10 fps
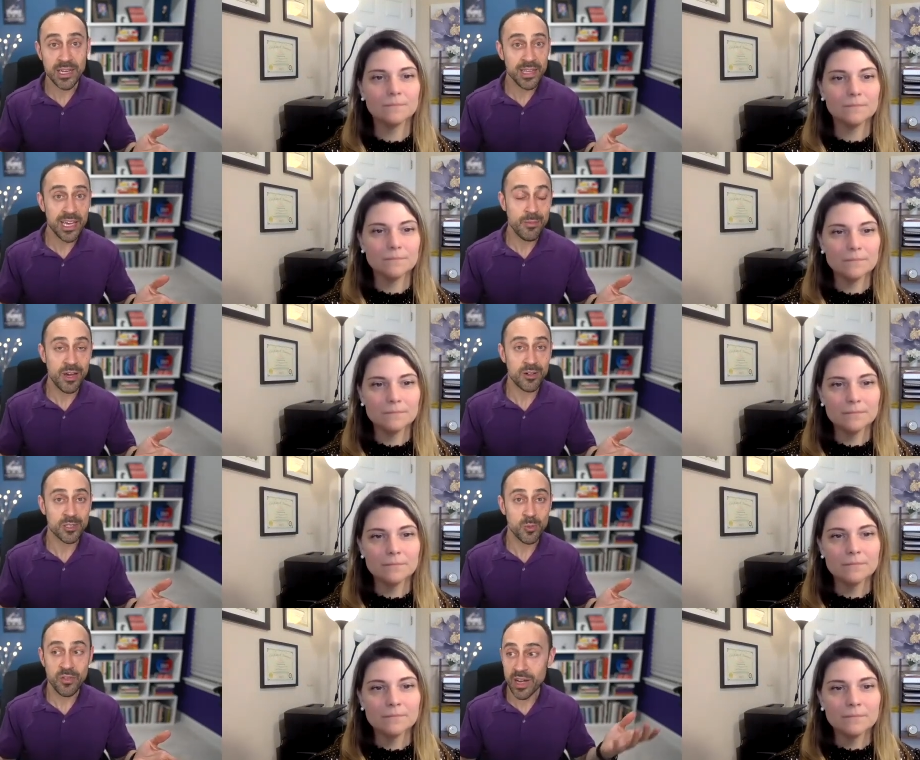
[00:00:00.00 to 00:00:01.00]
Speaker 1: in the emails,
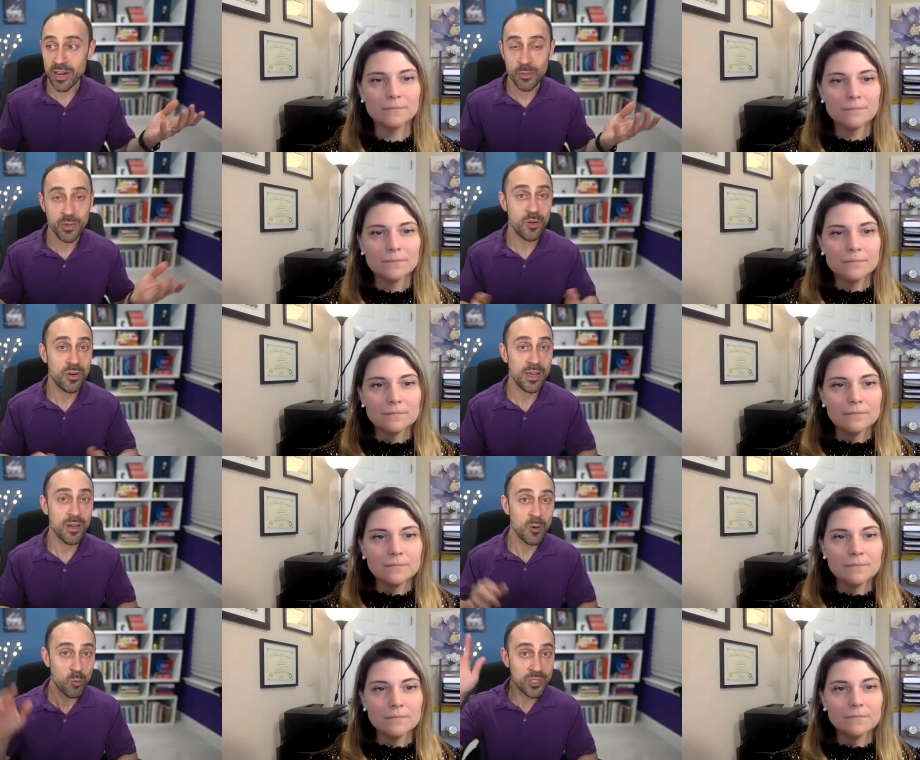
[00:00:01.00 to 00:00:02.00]
we've got a community.
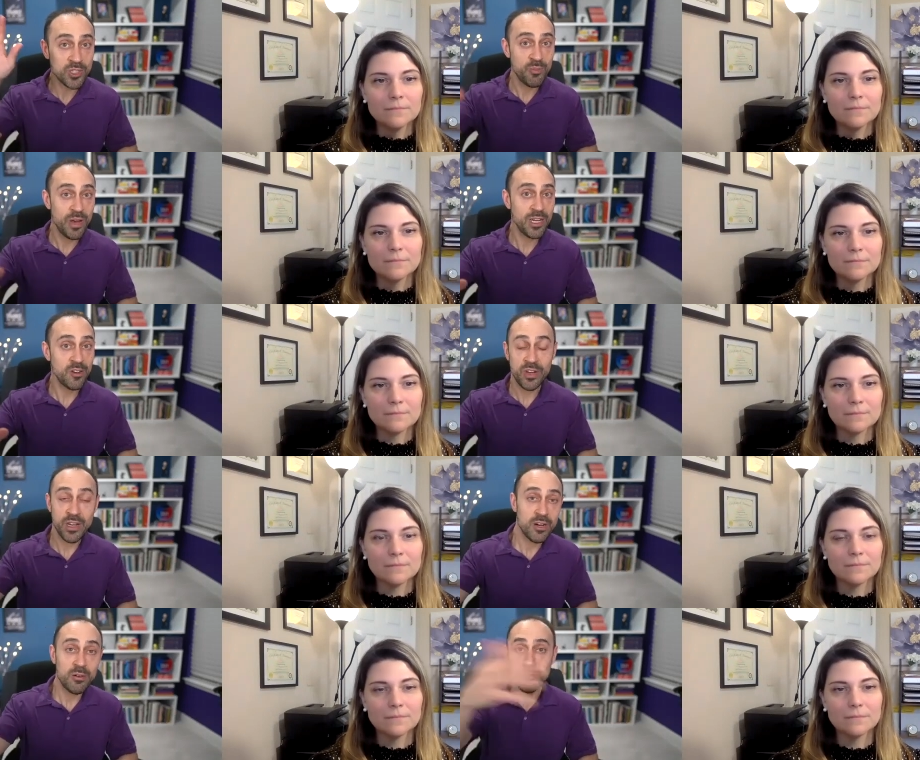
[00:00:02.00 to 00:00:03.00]
Once you've made your
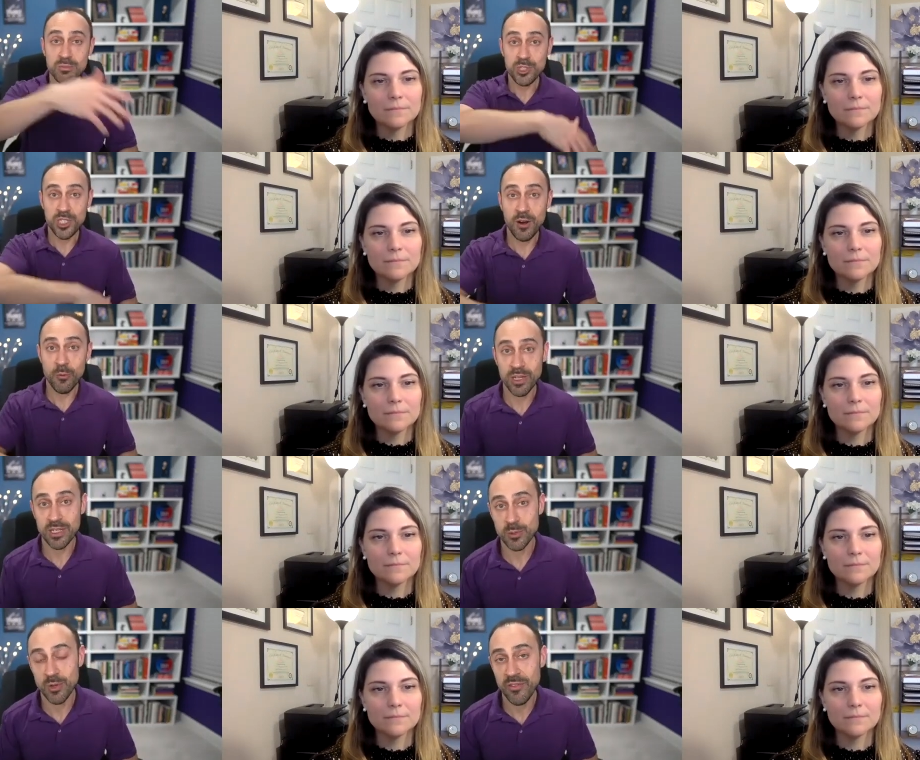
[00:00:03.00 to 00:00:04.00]
video, share it with
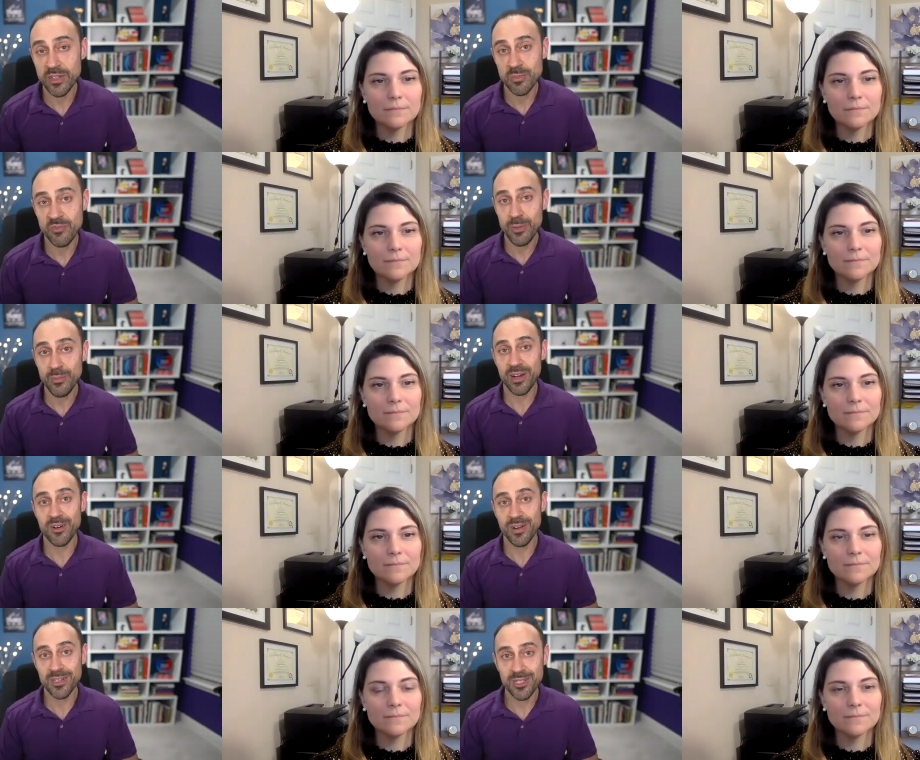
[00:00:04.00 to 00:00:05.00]
us. We'll give you some feedback
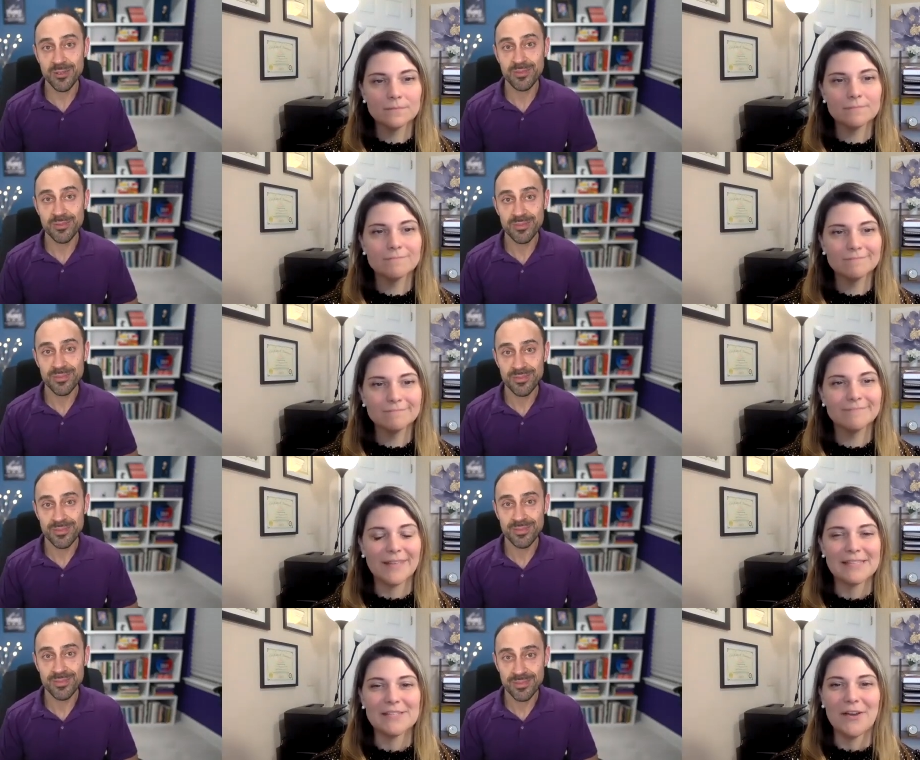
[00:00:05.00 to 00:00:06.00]
on it too.
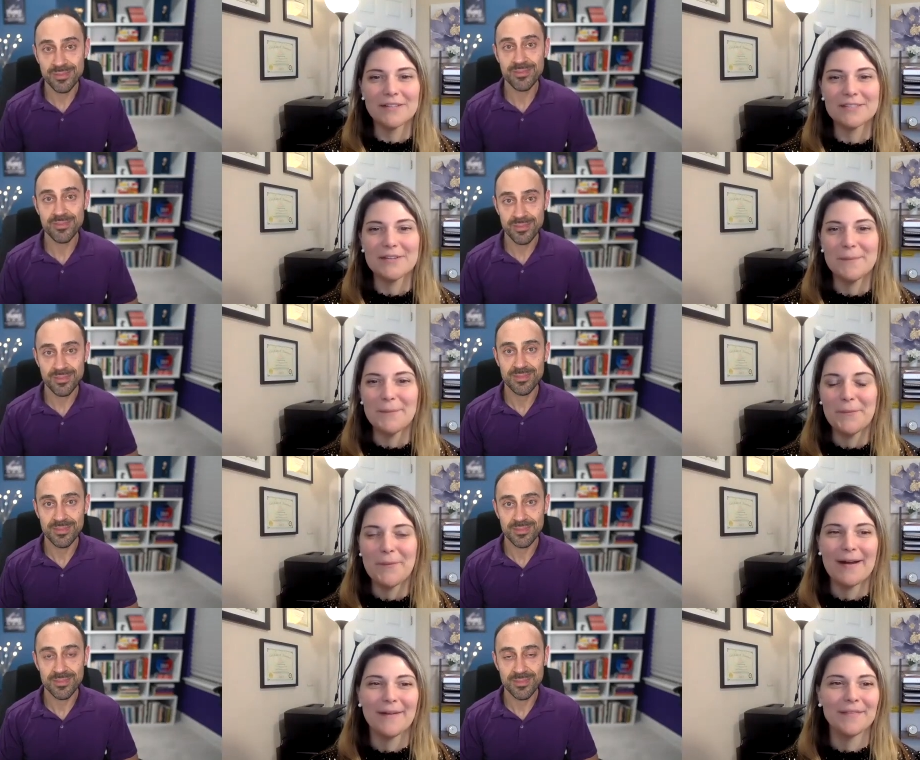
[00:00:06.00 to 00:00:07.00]
Speaker 2: That's awesome.
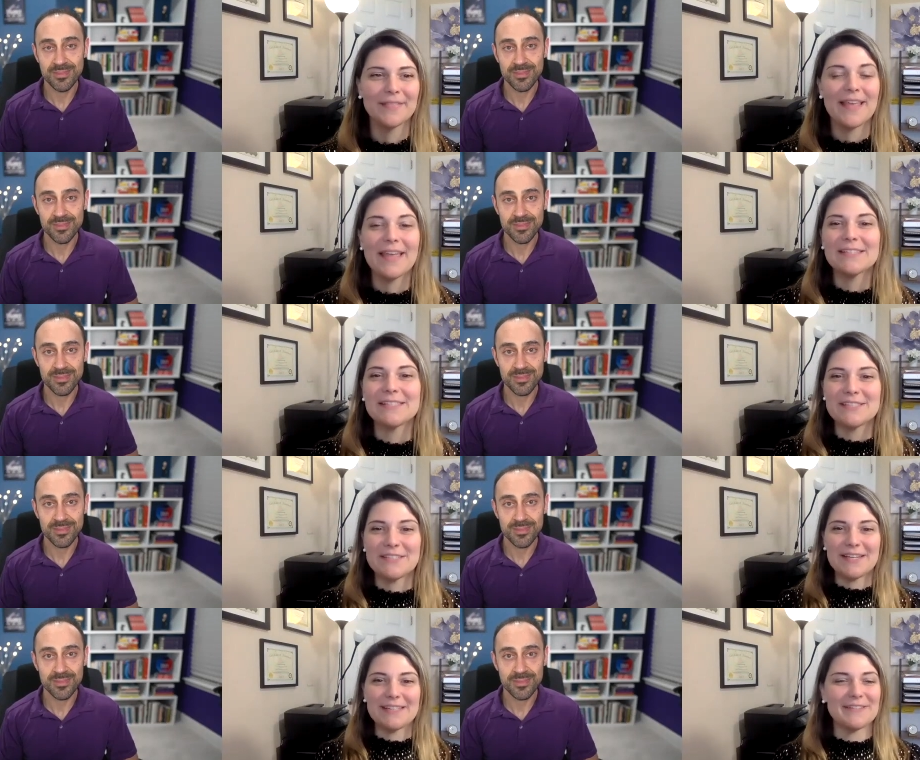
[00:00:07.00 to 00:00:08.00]
Wow. Thanks,
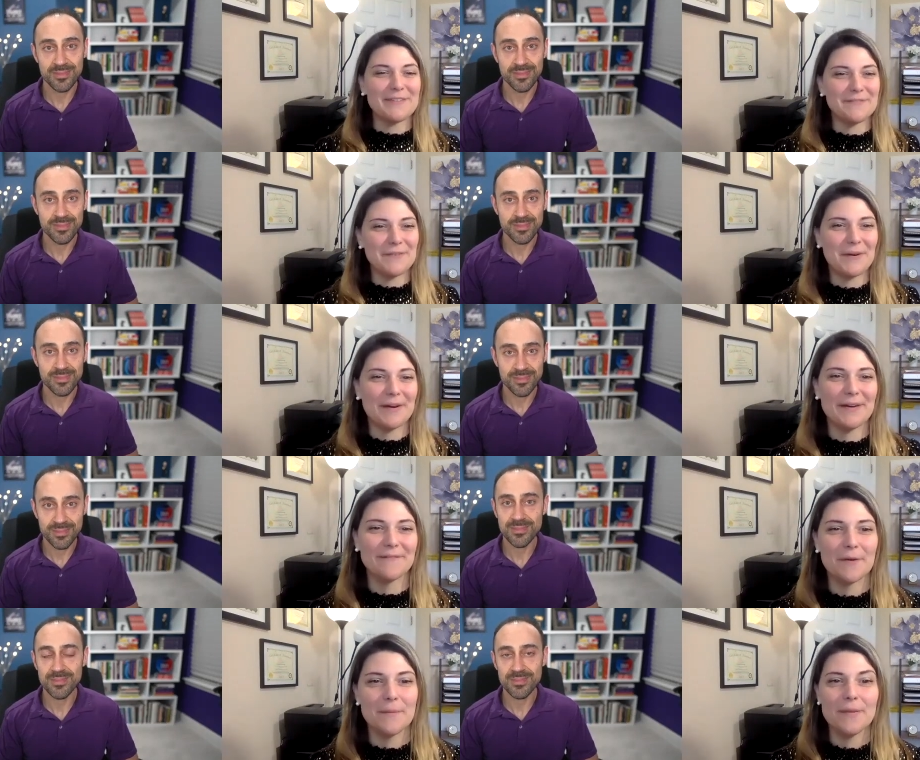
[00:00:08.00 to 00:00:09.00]
Jason,
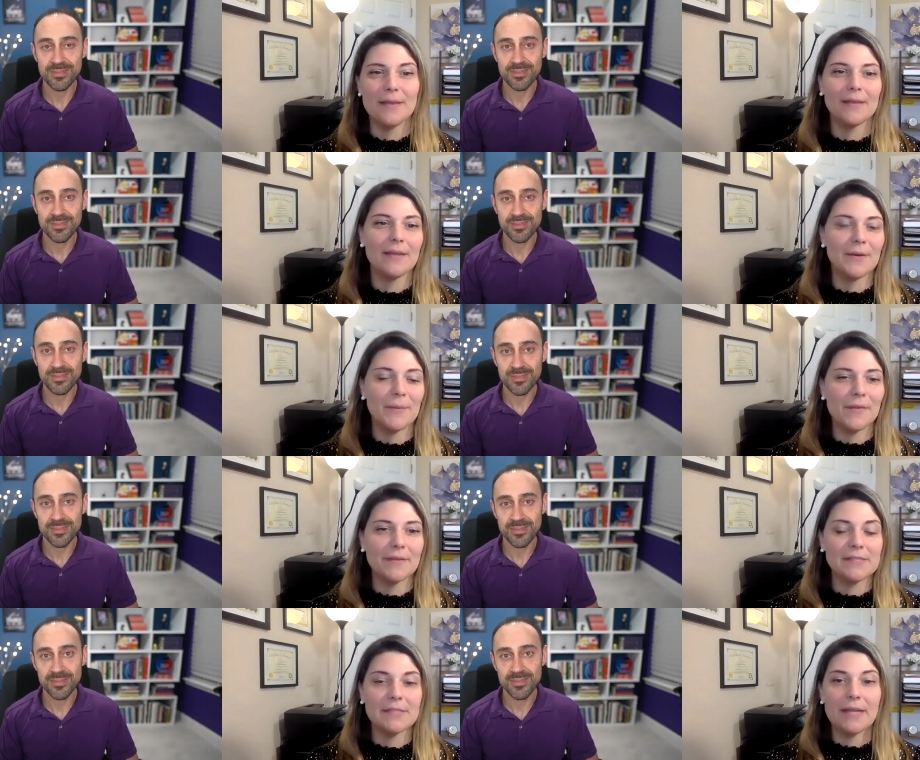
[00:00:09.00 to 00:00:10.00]
for for being here with
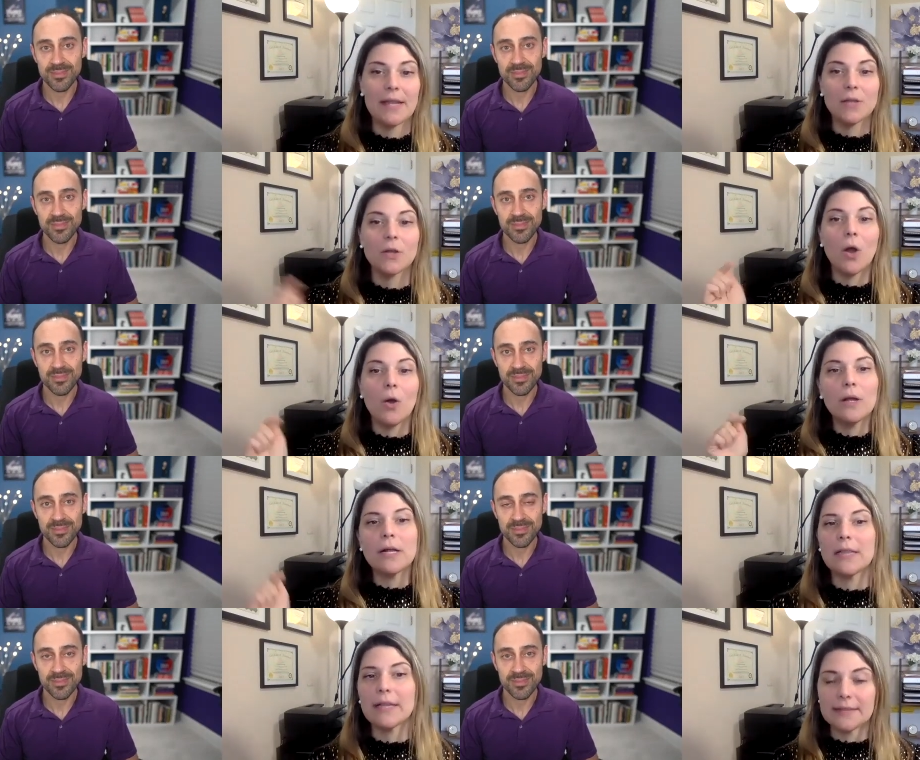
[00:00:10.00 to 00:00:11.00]
us today. Go
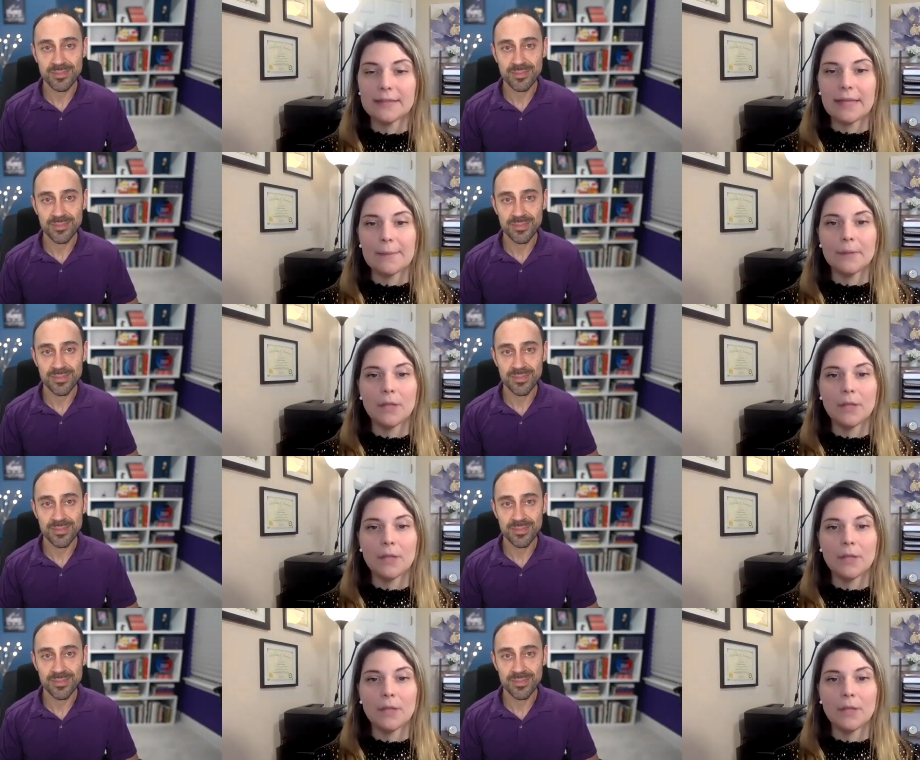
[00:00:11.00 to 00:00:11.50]
click the link